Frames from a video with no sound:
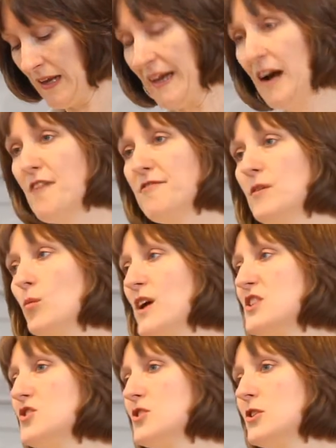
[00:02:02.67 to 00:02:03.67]
I often
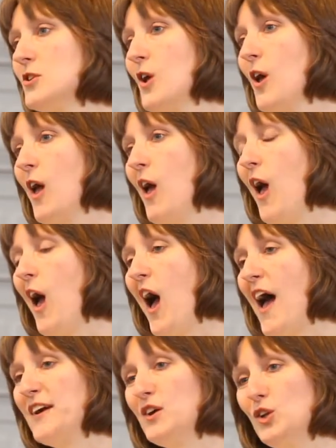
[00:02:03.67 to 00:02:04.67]
wished
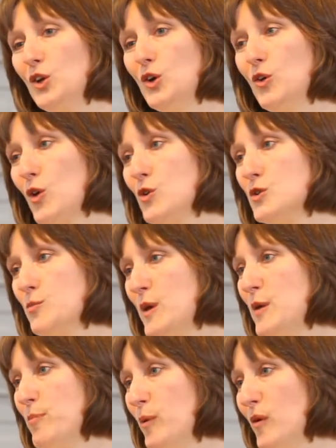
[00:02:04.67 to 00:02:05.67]
I could look those
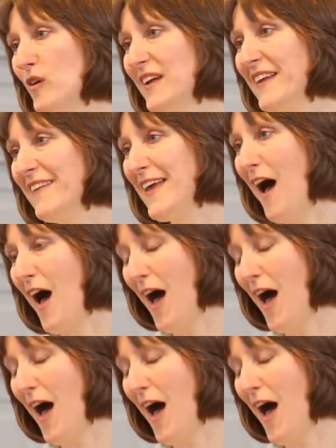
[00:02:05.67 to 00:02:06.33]
people in the